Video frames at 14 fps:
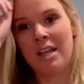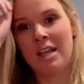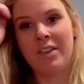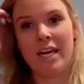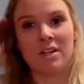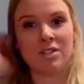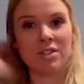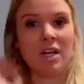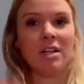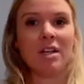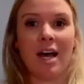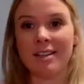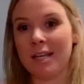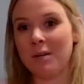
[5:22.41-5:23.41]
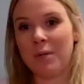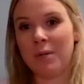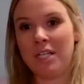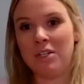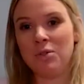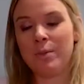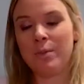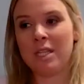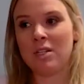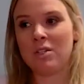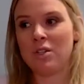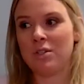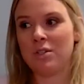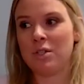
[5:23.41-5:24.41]
there's a lot that we knew, but
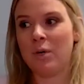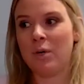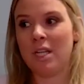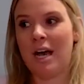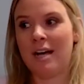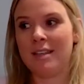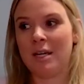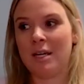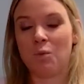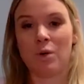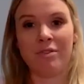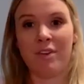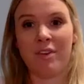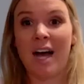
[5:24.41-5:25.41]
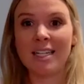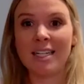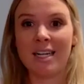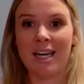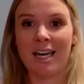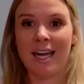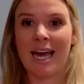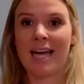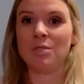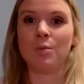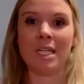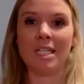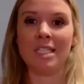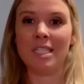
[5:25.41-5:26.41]
there's also a lot that we're finding as
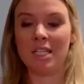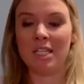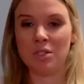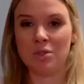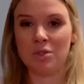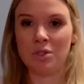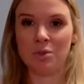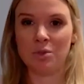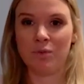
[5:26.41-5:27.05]
we continue to do